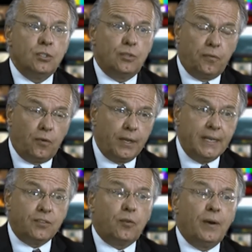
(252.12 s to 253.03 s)
to fully
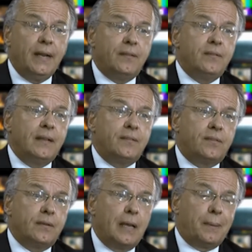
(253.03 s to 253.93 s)
integrate
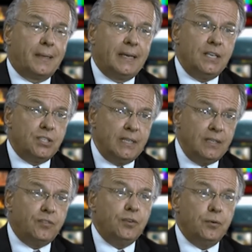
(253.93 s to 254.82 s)
that application
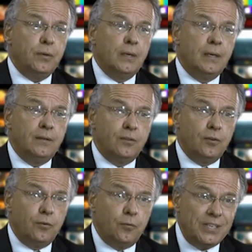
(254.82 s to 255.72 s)
into the
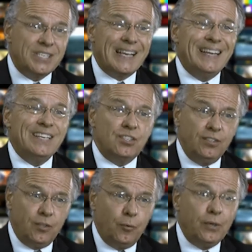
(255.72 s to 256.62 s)
risk
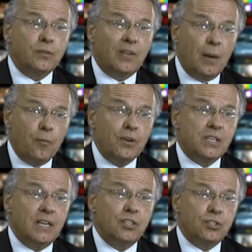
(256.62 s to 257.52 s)
engine, the real-time
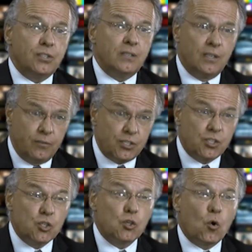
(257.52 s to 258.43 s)
risk engine,
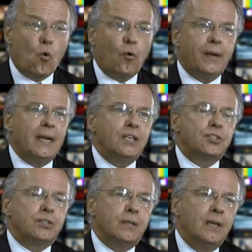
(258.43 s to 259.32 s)
risk scoring
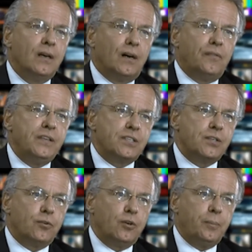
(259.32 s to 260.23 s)
engine of Visa
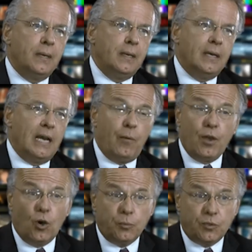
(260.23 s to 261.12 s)
Europe. And we
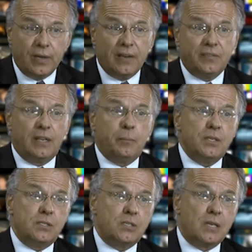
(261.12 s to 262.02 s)
hope to have that
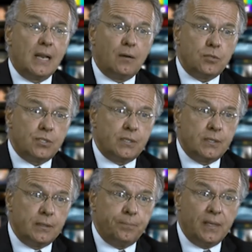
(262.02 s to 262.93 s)
business launched
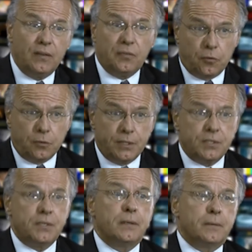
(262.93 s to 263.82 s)
in fall
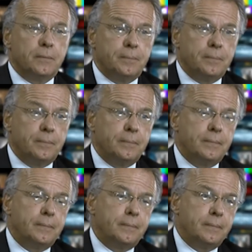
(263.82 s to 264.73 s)
this
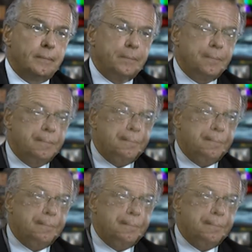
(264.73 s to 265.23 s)
year.